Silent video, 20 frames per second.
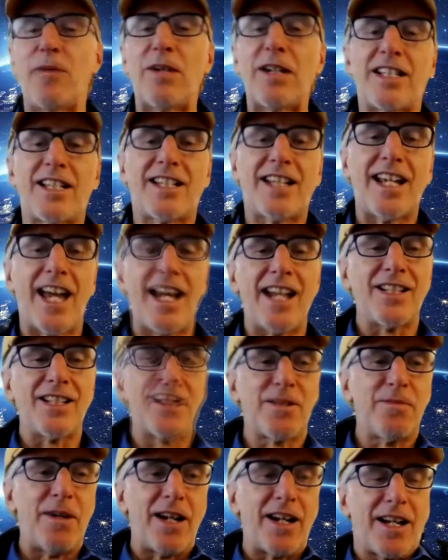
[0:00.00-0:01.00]
went to
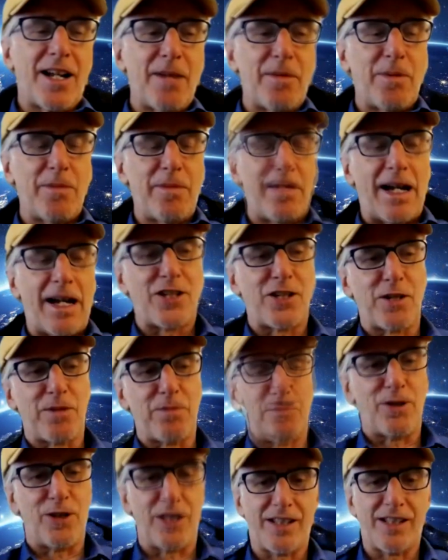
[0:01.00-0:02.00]
Tannen's and bought a couple magic
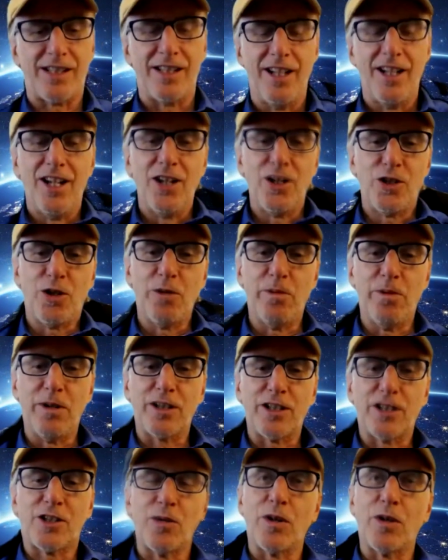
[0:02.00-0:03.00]
books, two
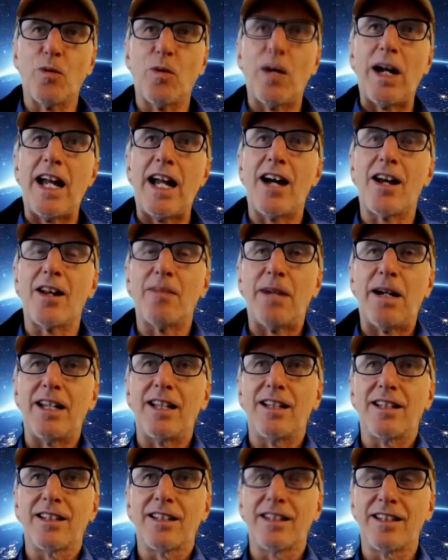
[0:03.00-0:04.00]
books that were way out of my
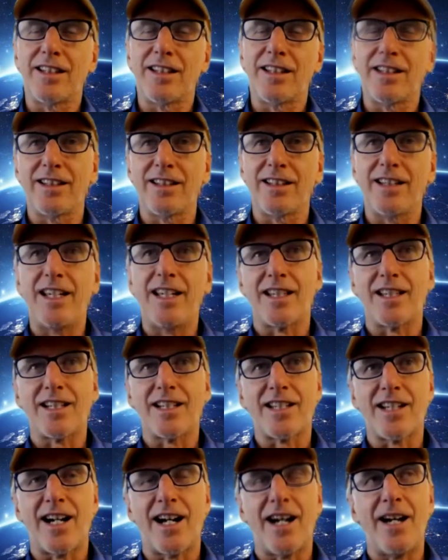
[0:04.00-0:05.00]
league at the
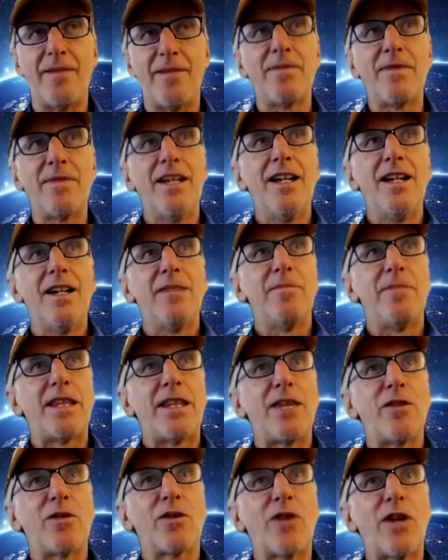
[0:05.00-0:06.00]
time, but
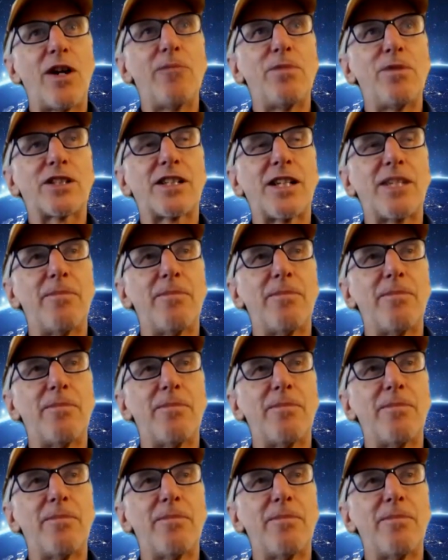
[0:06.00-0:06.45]
they were great books.